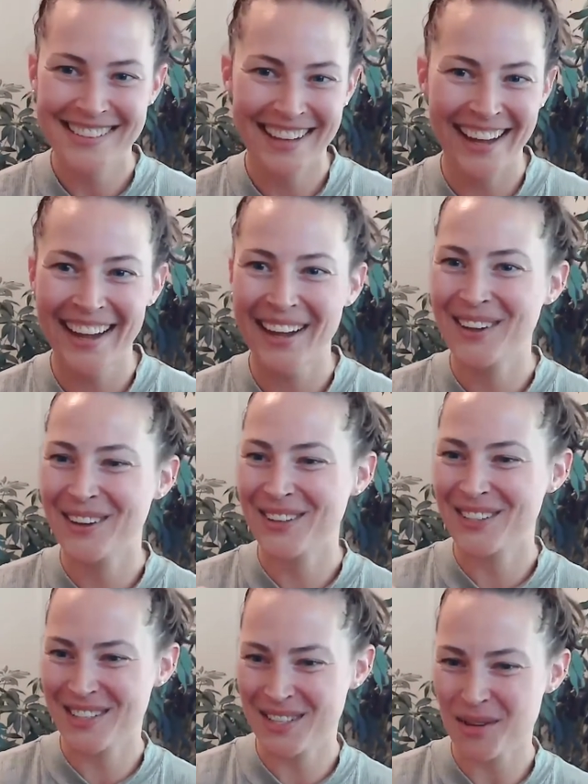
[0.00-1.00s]

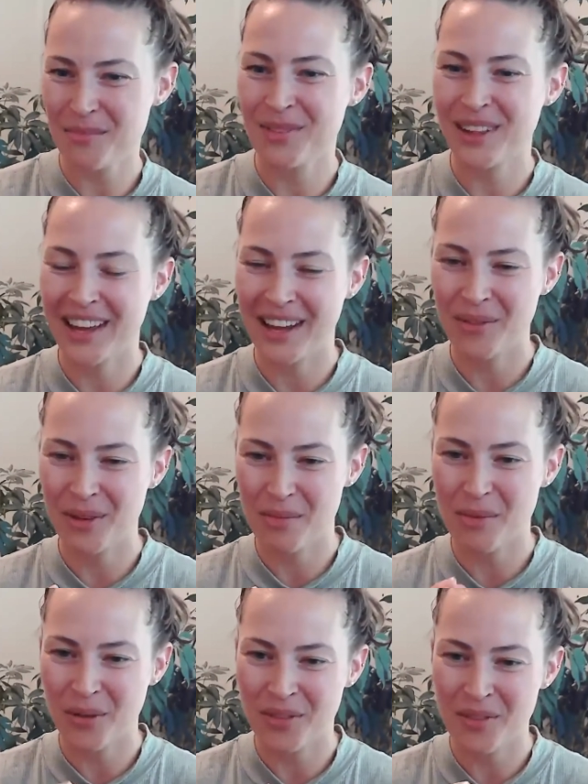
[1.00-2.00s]
Because you're playing with
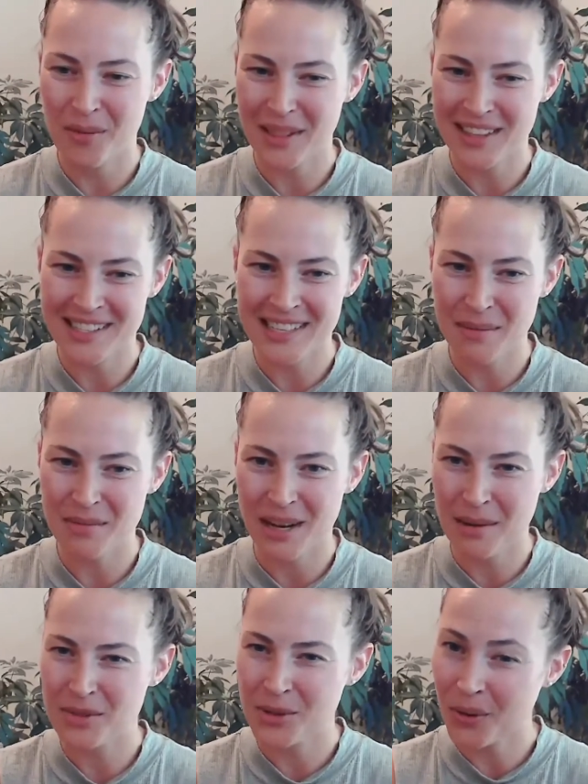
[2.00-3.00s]
both of them at the same
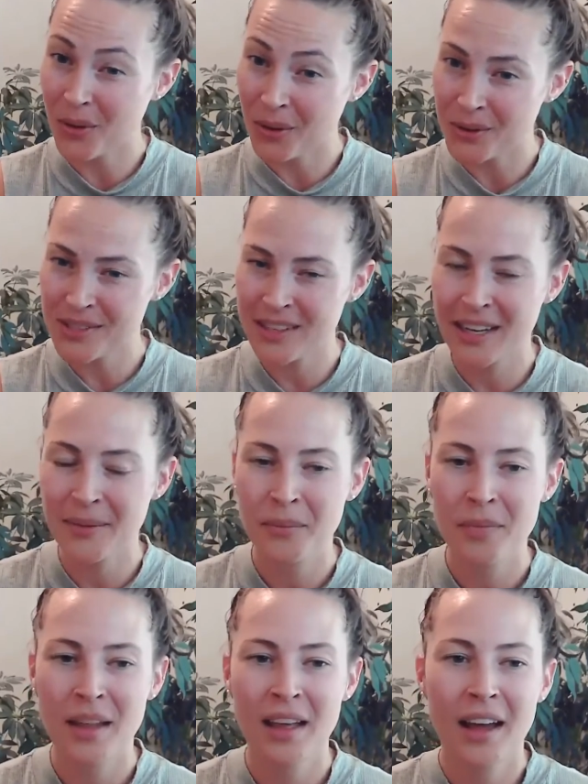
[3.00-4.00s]
time so closely.